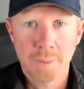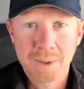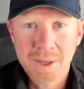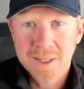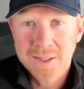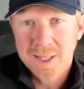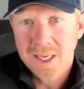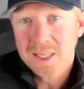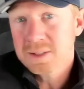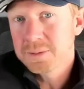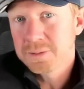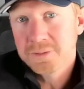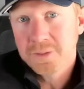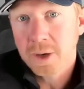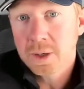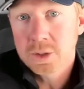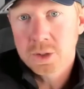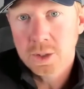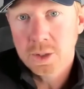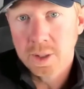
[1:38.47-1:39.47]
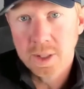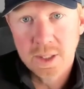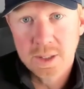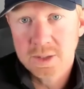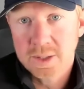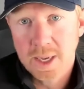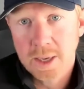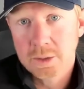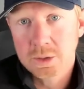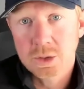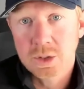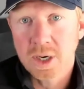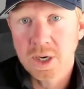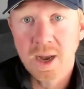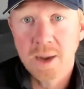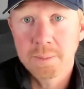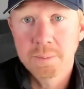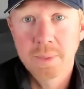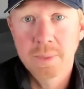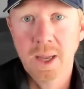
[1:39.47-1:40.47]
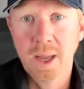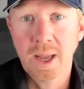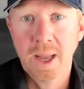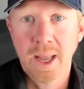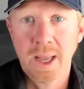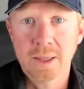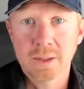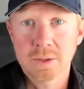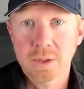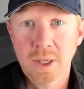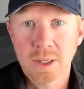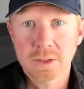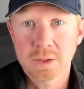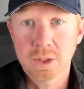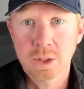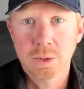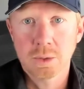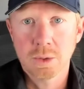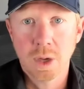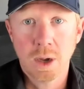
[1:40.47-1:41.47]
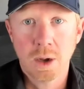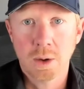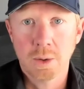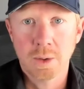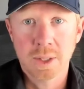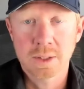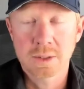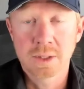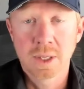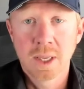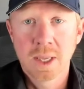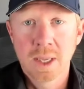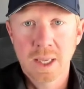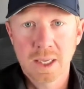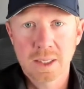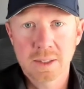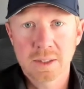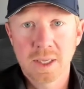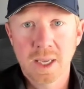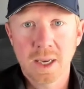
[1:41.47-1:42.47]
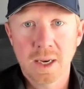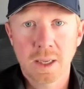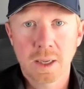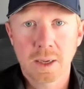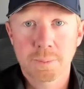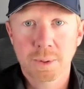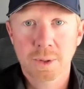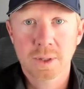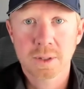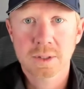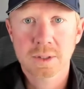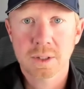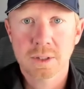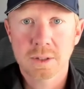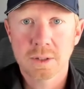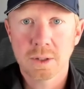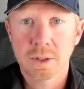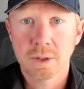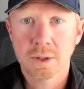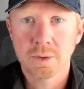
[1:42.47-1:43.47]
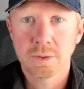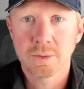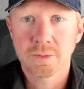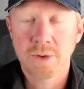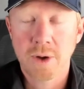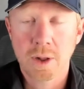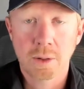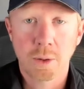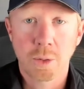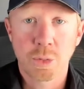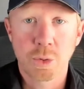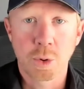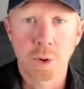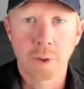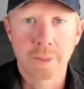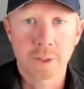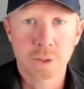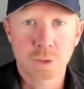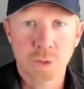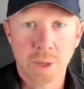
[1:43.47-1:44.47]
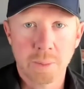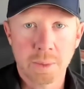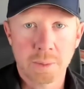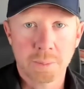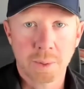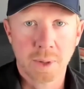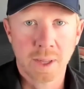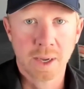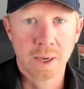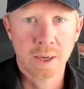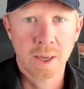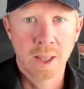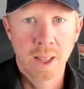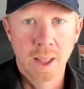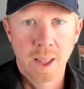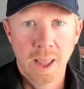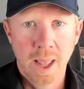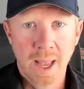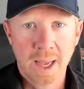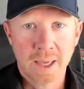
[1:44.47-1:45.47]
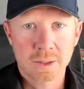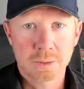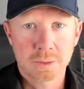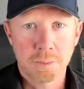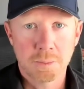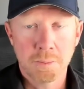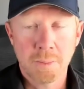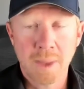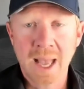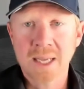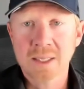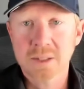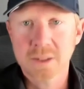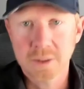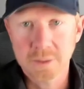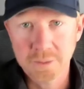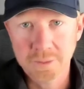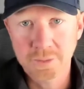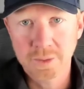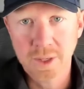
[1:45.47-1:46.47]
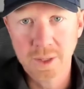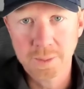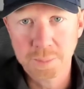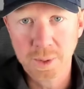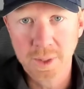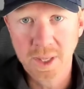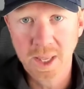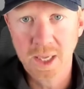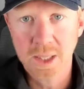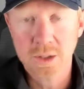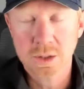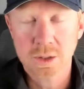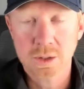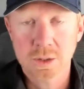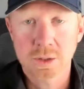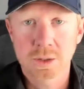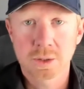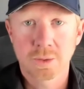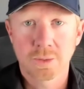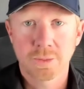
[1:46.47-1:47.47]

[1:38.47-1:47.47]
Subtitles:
Because that's functionally a sales job, as you know, is getting a person to follow through on their treatment plan has massive implications.